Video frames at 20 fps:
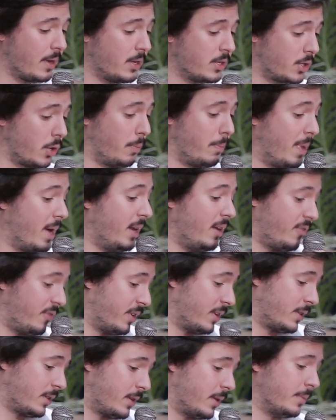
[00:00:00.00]
So many
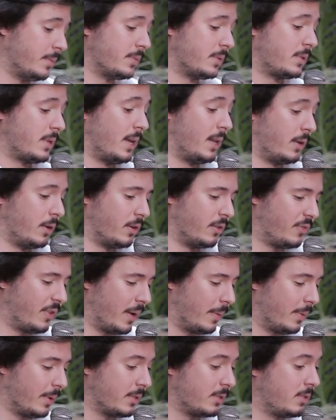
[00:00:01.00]
victims and their
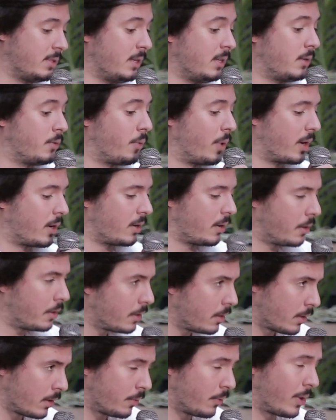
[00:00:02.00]
families seek rec
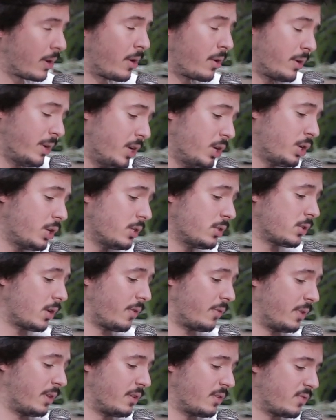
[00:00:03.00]
recognitions
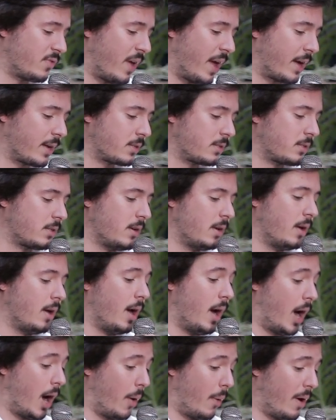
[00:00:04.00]
of these facts.
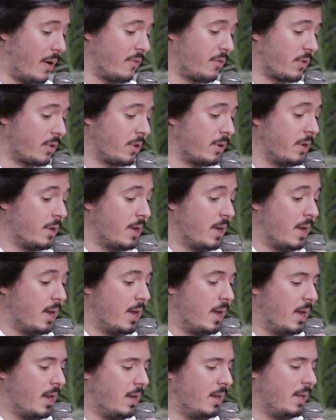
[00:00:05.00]
However,
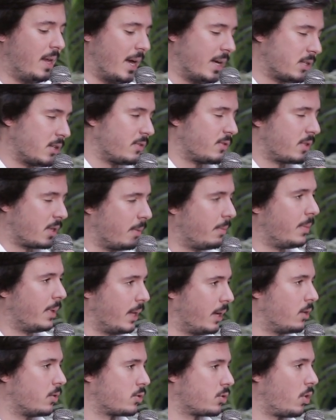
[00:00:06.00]
in the eyes of some
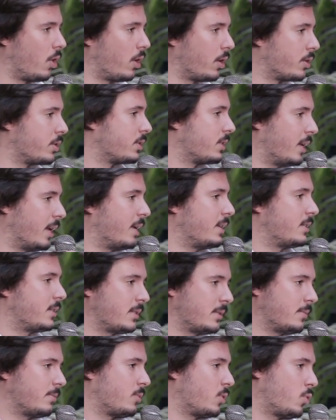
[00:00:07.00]
legal scholars, and I
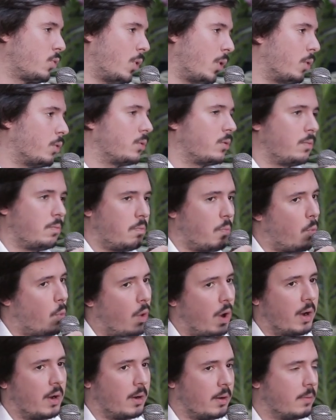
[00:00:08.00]
quote
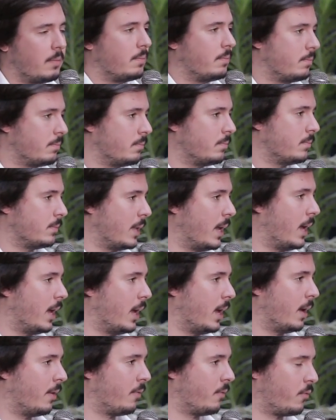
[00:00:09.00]
one,
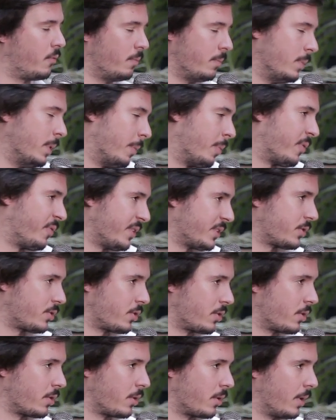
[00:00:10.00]
uh, the
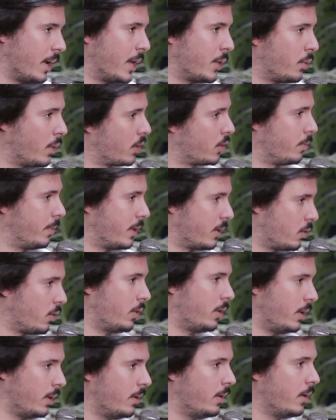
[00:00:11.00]
professor Eduardo
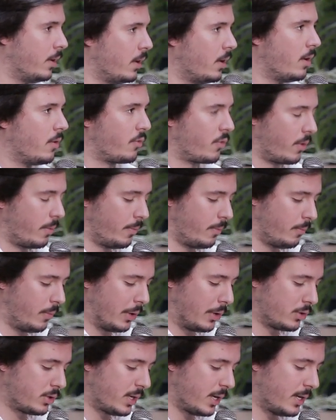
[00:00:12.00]
Bertoni mm -hmm. from
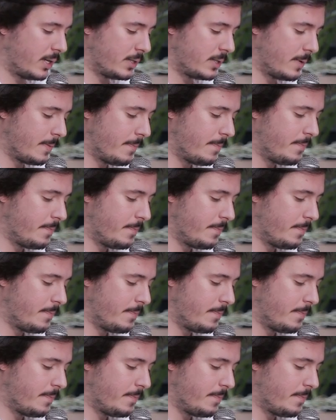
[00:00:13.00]
Buenos Aires.